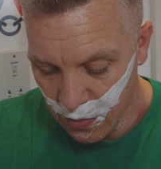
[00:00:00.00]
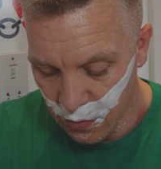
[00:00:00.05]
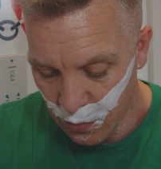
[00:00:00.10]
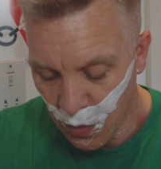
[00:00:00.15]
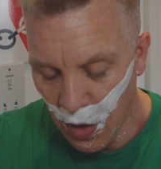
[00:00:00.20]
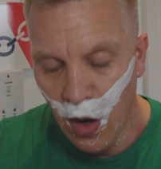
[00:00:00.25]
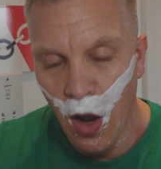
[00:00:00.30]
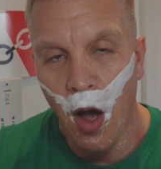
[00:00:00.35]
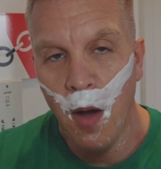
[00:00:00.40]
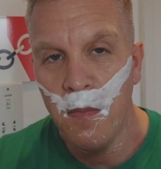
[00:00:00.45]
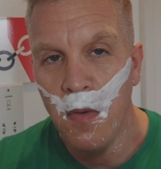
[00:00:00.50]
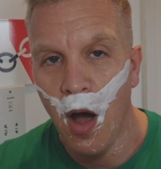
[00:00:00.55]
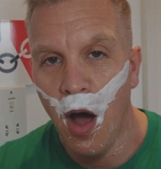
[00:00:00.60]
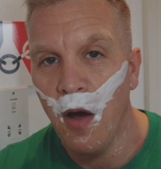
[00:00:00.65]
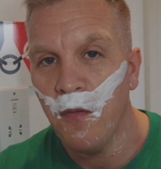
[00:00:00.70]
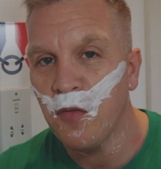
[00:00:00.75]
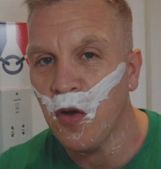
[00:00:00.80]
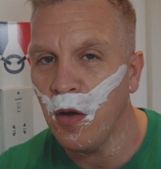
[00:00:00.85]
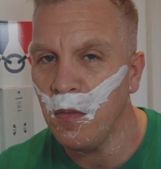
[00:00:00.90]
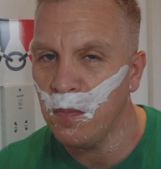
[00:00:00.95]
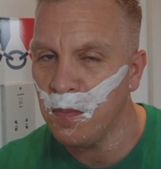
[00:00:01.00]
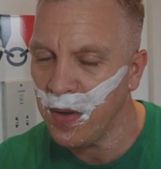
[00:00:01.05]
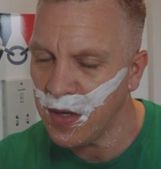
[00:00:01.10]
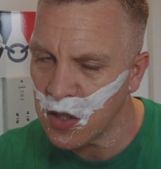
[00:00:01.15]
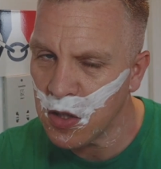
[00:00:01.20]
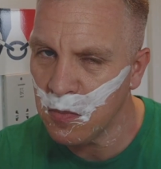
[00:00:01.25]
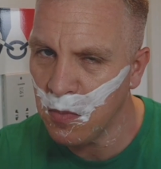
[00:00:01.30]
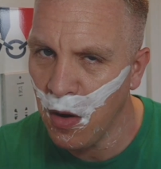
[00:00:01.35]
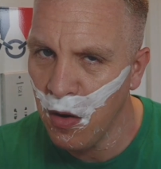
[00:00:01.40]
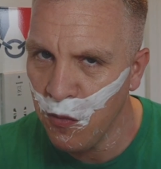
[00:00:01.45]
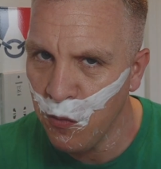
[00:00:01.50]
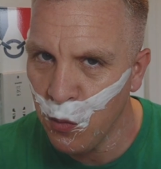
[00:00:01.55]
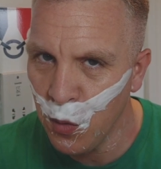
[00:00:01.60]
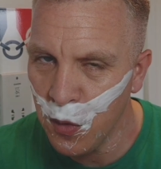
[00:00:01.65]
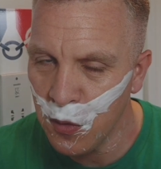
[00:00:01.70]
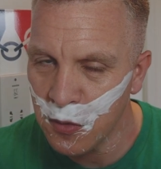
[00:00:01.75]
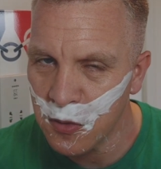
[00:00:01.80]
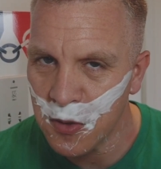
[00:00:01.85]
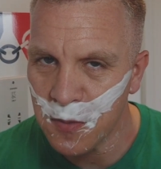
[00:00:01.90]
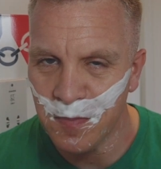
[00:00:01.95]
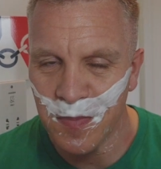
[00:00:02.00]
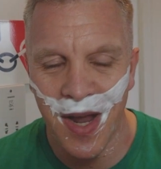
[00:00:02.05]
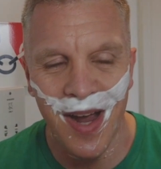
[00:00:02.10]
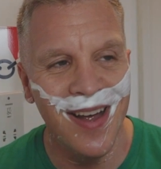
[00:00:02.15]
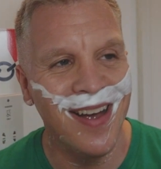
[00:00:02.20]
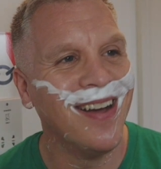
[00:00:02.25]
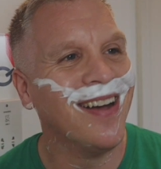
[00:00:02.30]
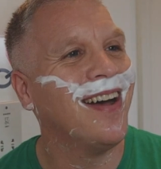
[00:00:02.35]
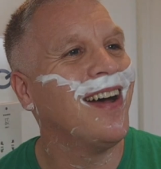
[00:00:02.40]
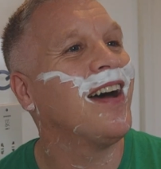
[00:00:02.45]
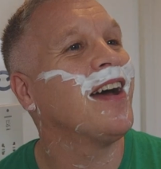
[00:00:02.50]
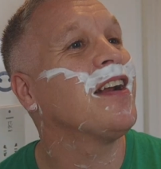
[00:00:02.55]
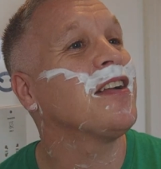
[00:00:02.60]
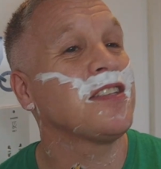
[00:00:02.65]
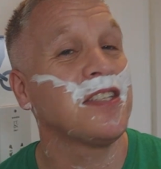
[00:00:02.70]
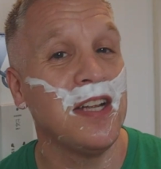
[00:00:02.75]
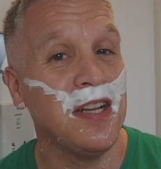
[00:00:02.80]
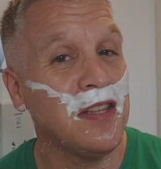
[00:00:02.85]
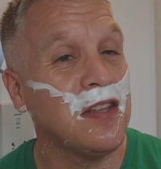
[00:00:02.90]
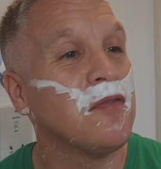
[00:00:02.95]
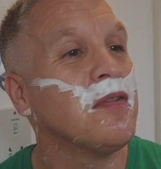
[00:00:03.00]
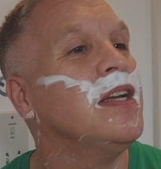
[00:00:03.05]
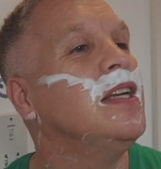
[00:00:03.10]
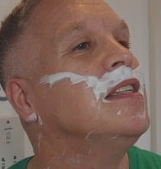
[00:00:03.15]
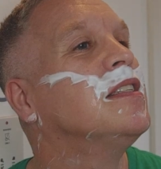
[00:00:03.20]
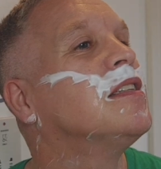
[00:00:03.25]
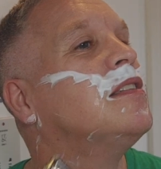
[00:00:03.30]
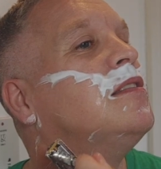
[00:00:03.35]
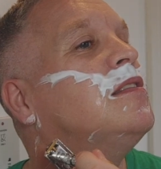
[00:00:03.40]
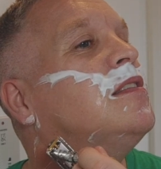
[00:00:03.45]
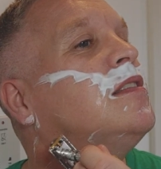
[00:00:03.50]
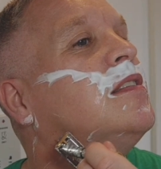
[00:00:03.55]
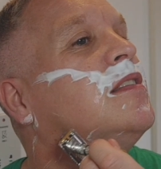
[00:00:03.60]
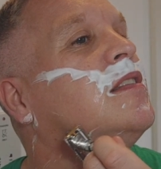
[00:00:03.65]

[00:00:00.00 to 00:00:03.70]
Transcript: Well, I've got best of both worlds, and I'll tell you the reason.